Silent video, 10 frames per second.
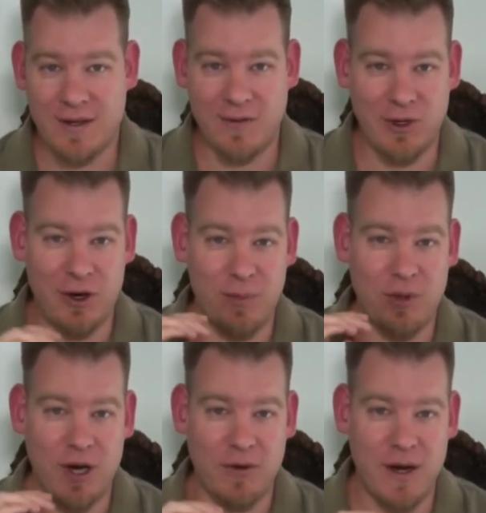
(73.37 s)
covering our
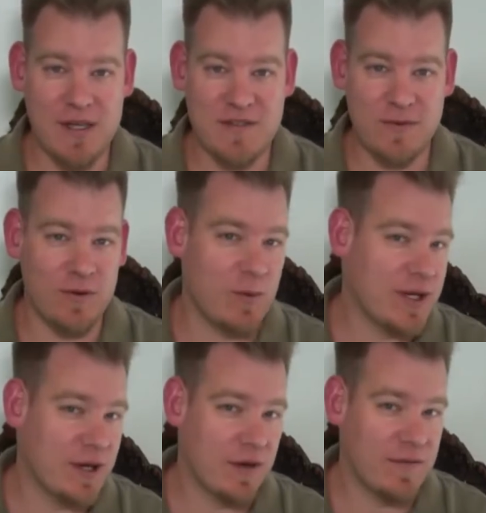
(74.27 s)
progress for the
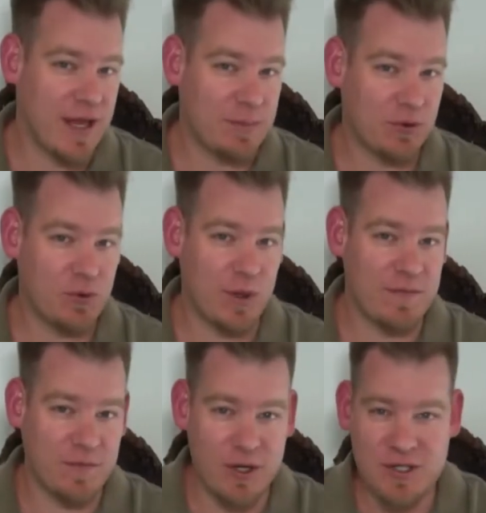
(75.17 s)
week of April
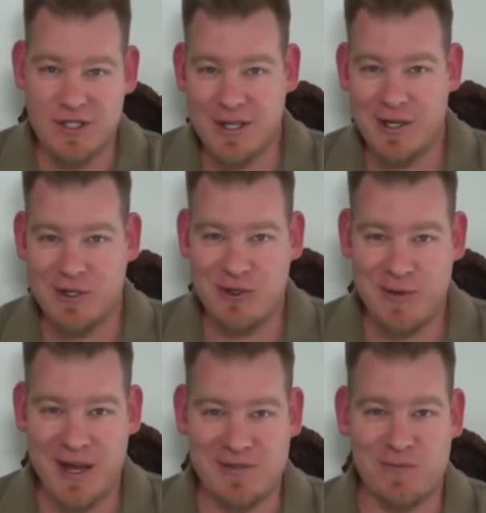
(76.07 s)
21st,
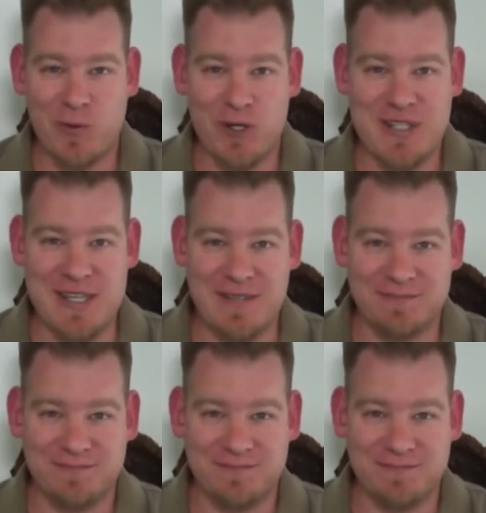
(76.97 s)
2014.